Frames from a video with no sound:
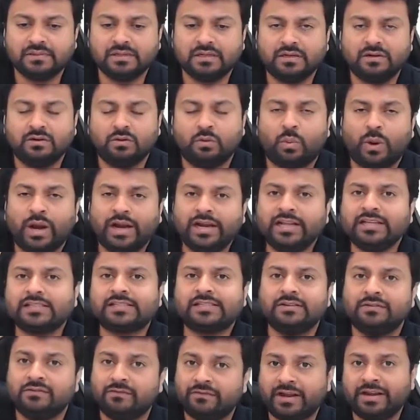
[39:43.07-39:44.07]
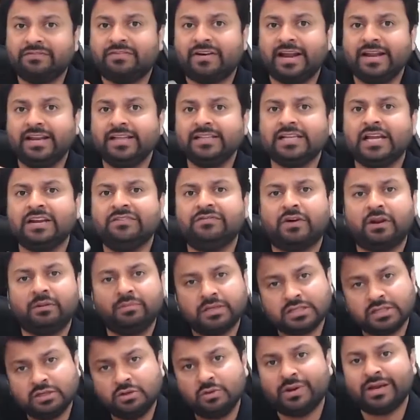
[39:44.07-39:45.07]
One is when filing the
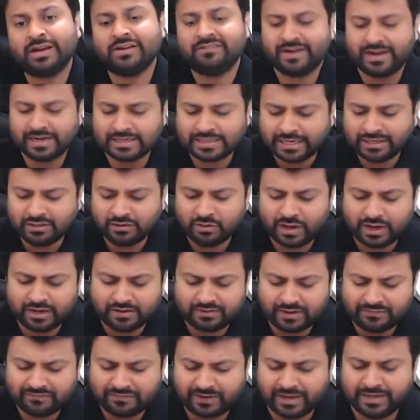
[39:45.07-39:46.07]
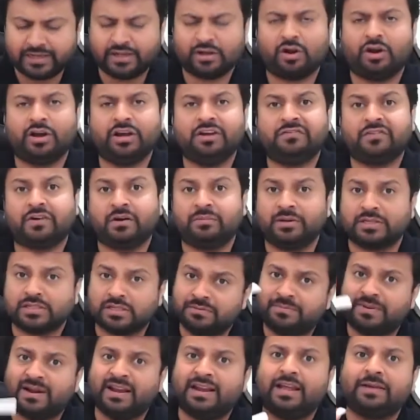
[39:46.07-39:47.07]
information you were aware that you are filing a wrong information,
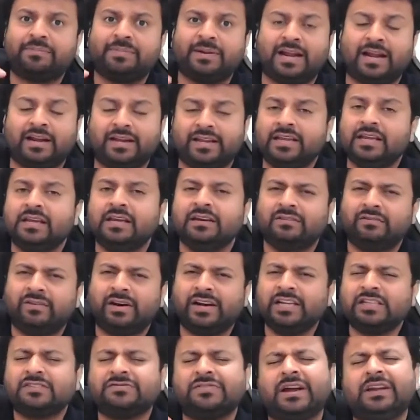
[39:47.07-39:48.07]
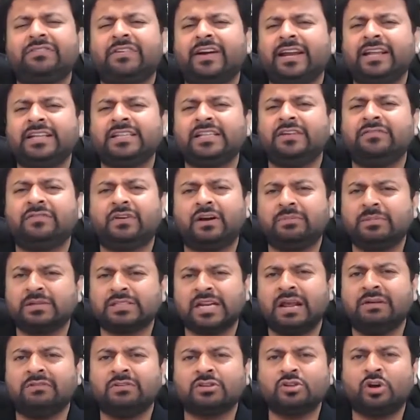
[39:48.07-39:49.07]
5 lakh penalty. One is when filing the information
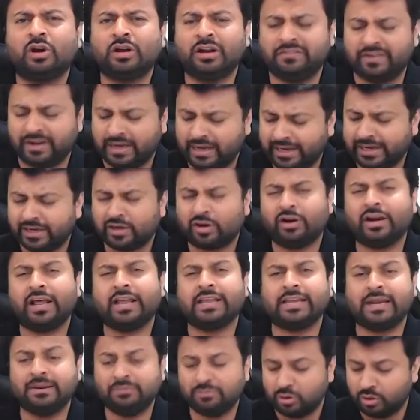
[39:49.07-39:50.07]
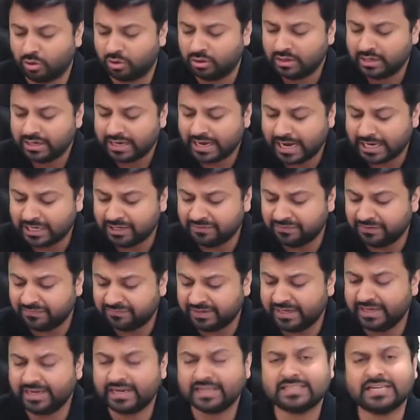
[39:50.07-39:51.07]
I was not aware, later on I came to know, and in
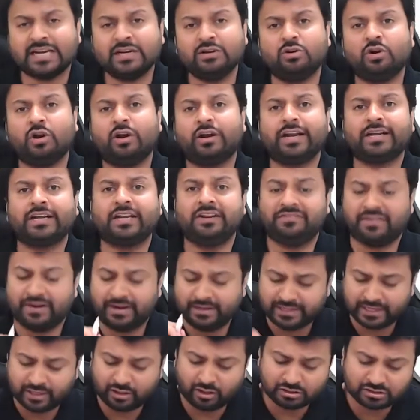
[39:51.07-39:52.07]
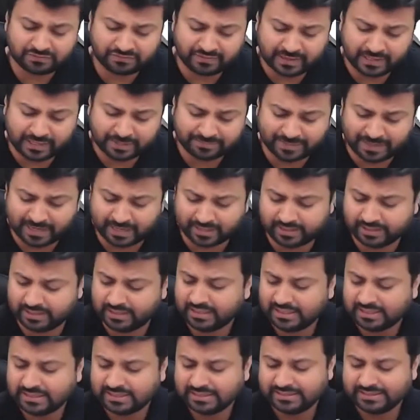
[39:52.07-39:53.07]
15 days I do not rectify, then also 5 lakh penalty.
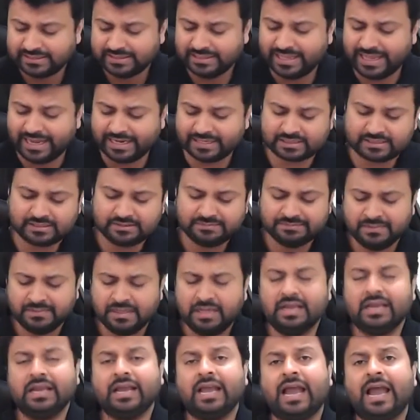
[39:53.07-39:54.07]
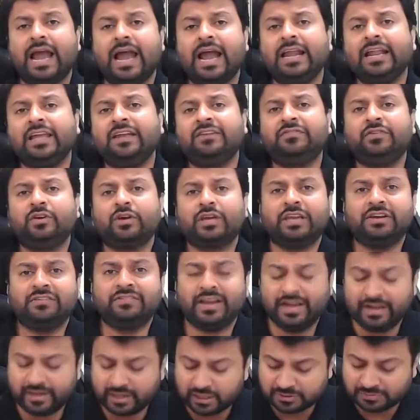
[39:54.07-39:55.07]
Next, and if you give
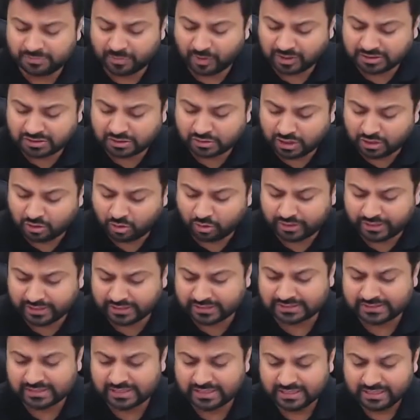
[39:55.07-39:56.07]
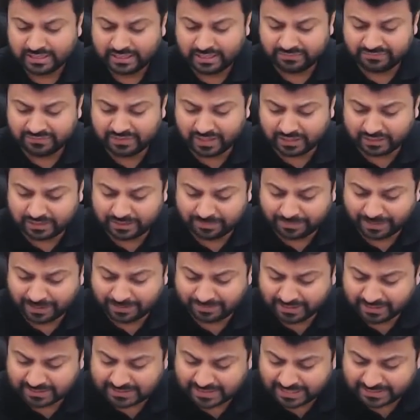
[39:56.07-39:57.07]
in response to the notice, if the
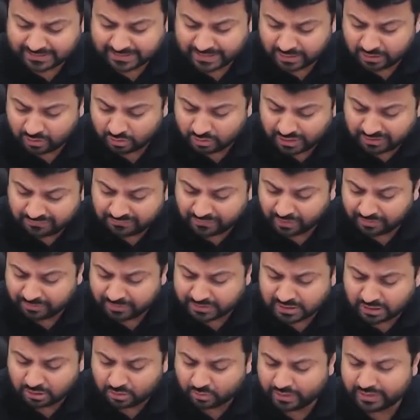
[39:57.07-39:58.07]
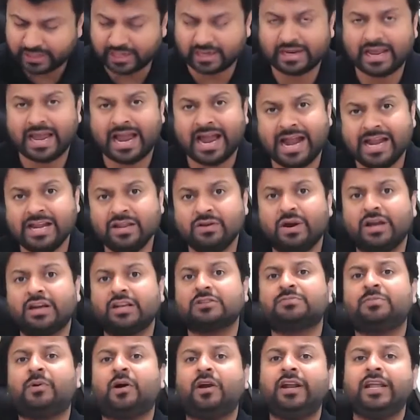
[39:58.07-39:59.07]
department is asking you the information over here and you are
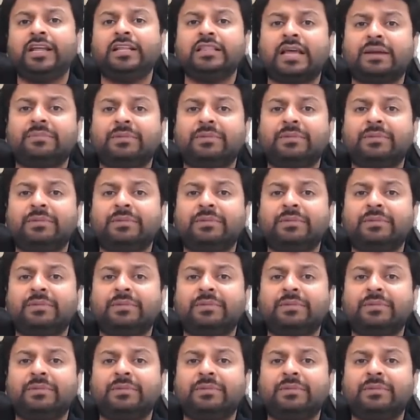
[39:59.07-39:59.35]
responding them in